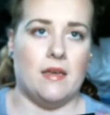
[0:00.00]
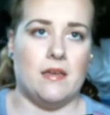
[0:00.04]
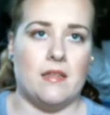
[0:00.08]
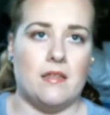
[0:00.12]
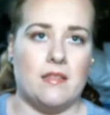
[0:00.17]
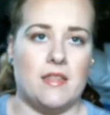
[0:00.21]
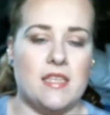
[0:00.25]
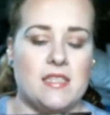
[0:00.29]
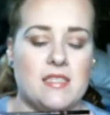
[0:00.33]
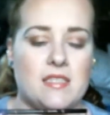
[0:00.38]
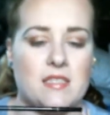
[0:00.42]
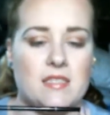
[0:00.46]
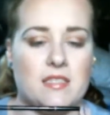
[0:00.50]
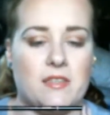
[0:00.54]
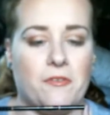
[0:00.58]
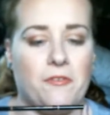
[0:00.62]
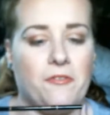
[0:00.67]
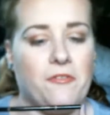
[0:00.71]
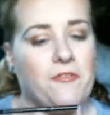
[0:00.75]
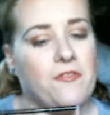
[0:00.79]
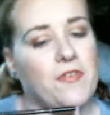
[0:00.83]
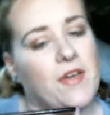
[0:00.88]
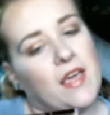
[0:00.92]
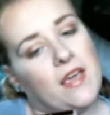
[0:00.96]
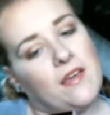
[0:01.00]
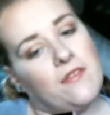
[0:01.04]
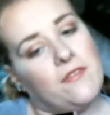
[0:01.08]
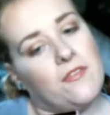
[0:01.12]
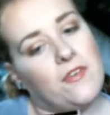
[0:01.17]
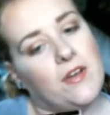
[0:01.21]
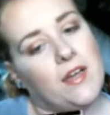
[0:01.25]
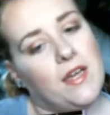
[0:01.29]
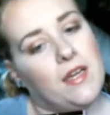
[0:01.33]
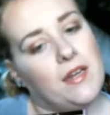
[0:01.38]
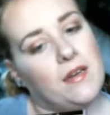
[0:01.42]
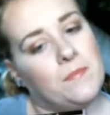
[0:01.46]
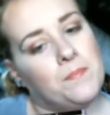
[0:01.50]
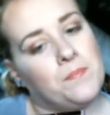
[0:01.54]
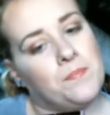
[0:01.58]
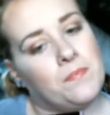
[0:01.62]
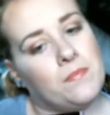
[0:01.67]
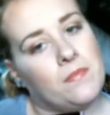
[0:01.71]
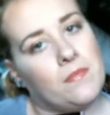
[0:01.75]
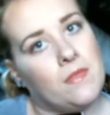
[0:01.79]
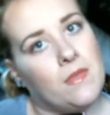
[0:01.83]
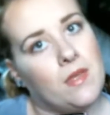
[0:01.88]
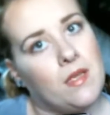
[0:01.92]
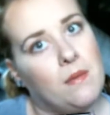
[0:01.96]
This is a favorite,
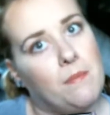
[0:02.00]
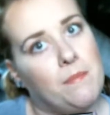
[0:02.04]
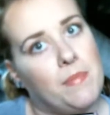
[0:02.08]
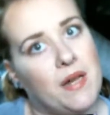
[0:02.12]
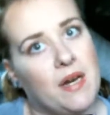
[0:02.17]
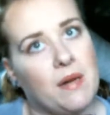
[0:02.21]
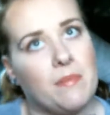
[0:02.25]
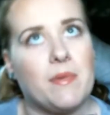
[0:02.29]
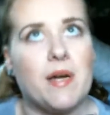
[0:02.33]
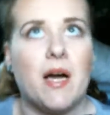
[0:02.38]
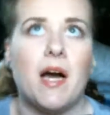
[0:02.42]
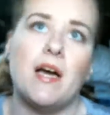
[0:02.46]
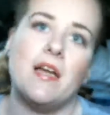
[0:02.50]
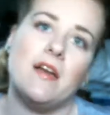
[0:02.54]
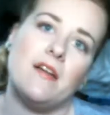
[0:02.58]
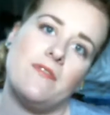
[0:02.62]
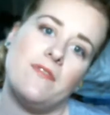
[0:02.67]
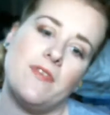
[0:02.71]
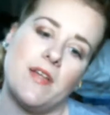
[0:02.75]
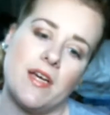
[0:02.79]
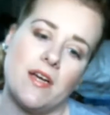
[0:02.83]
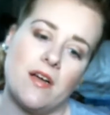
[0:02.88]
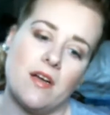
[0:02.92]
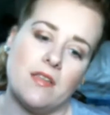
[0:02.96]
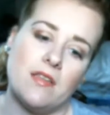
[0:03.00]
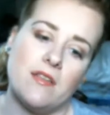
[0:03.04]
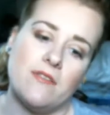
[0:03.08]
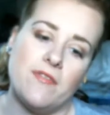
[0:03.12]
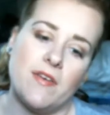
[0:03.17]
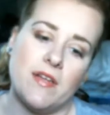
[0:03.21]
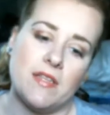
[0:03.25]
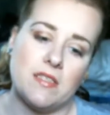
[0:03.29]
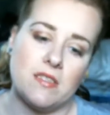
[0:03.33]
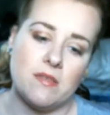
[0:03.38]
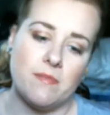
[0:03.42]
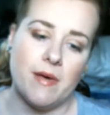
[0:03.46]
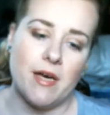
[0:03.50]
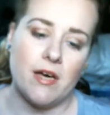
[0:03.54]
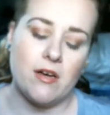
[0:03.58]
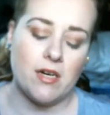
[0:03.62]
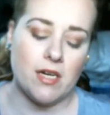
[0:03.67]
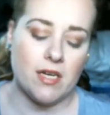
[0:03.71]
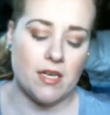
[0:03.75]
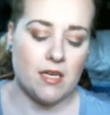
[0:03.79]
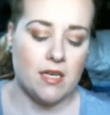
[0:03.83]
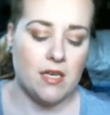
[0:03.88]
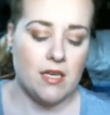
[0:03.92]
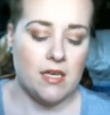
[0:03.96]
but I'm kind of like on the fence about
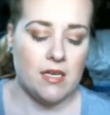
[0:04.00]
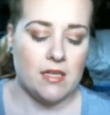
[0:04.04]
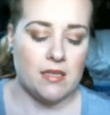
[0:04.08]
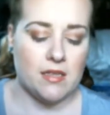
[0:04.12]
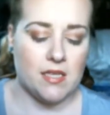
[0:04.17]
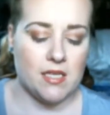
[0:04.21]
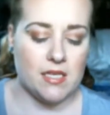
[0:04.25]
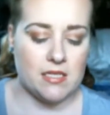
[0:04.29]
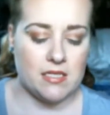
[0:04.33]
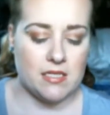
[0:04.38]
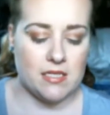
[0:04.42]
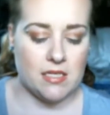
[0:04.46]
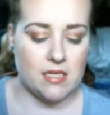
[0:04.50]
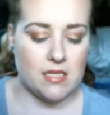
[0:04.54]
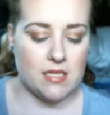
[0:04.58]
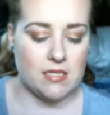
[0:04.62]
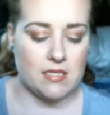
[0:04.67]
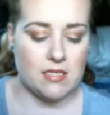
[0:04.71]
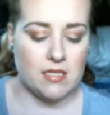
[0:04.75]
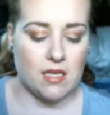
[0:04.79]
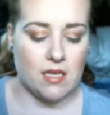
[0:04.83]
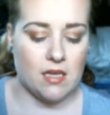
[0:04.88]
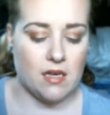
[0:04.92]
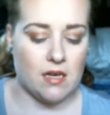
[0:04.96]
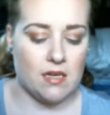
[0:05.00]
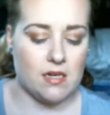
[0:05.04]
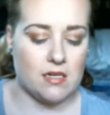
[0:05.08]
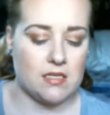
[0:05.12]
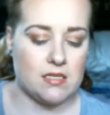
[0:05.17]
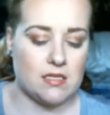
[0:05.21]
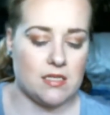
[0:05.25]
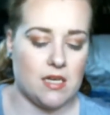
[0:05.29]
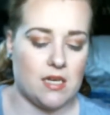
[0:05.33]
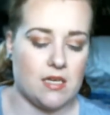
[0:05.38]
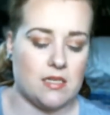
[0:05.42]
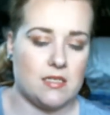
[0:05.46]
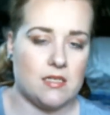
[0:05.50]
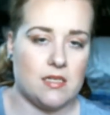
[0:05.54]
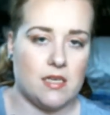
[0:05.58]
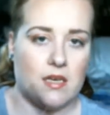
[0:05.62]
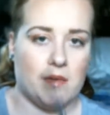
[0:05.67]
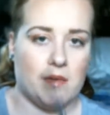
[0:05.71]
it. This is the Anastasia